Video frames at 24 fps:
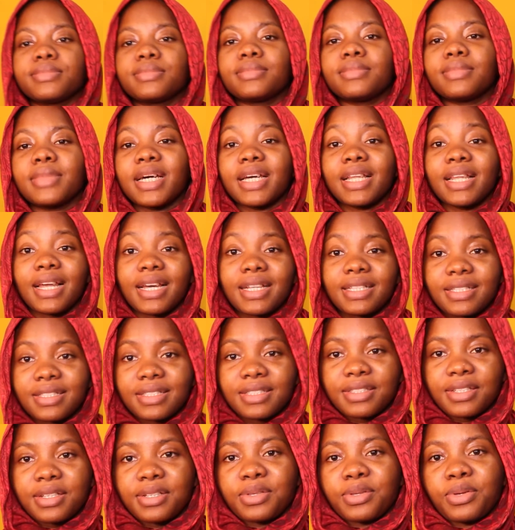my lighting
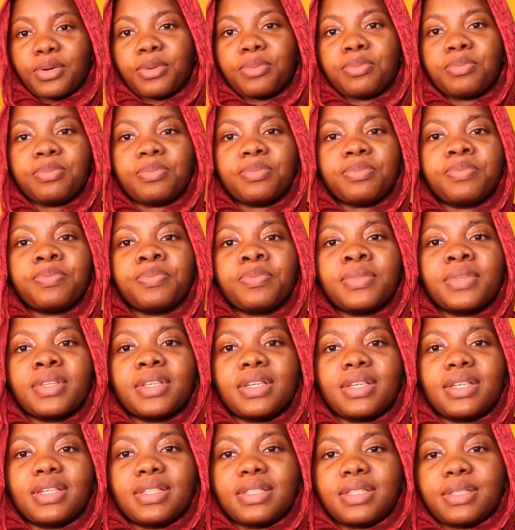setup
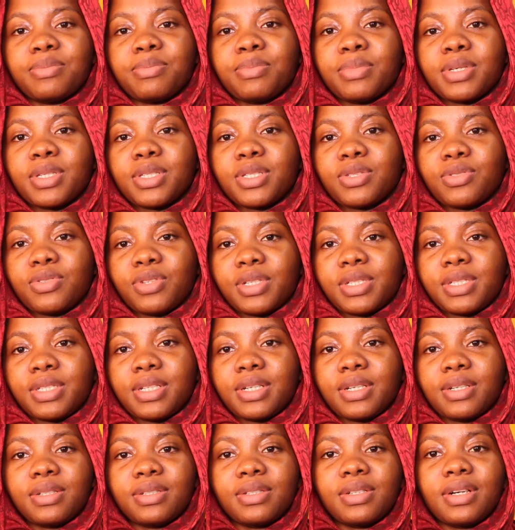is a mess right
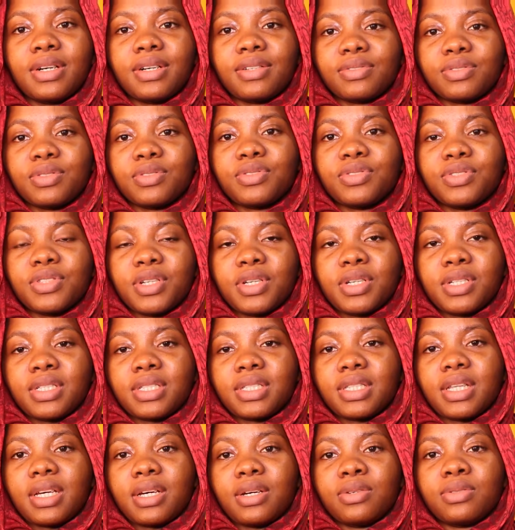now. I've not figured
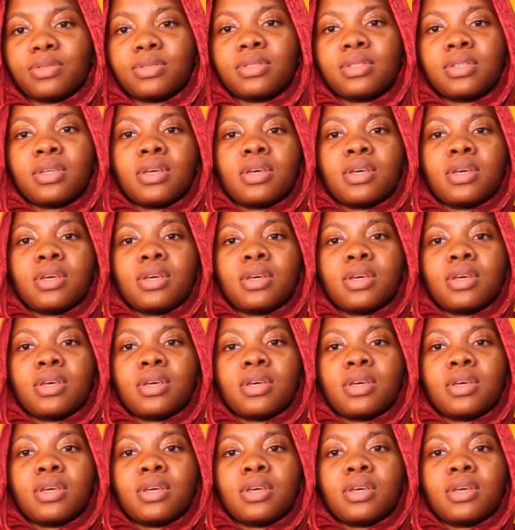it out.